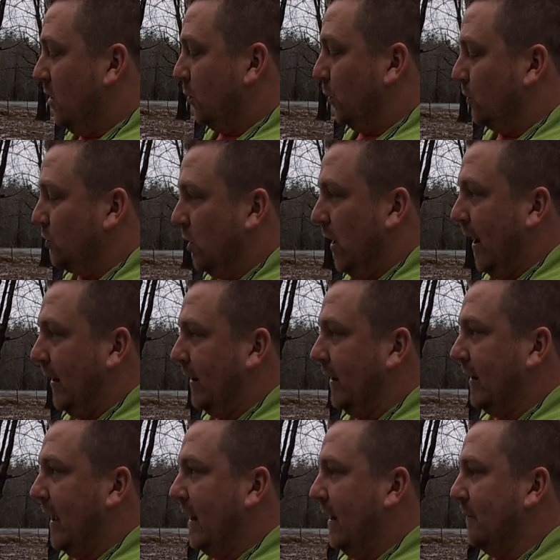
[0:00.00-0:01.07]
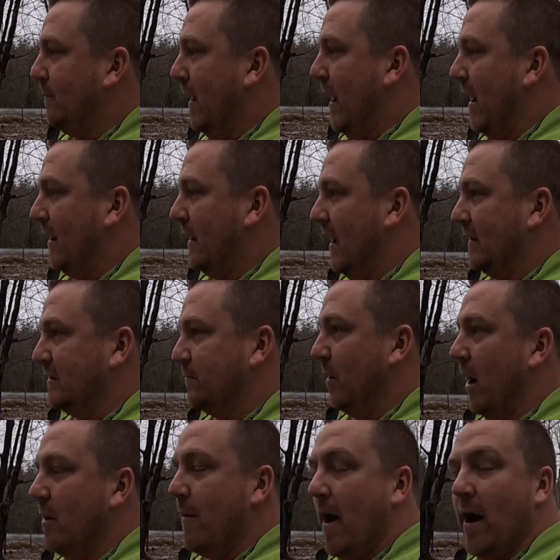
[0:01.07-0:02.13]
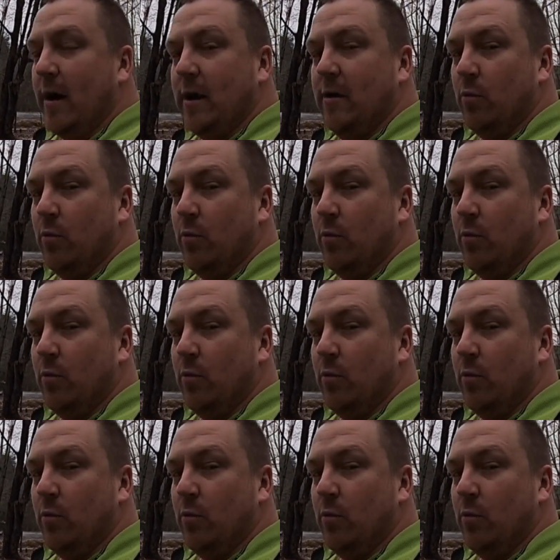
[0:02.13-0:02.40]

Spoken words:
We're trying to get it back as a buyback,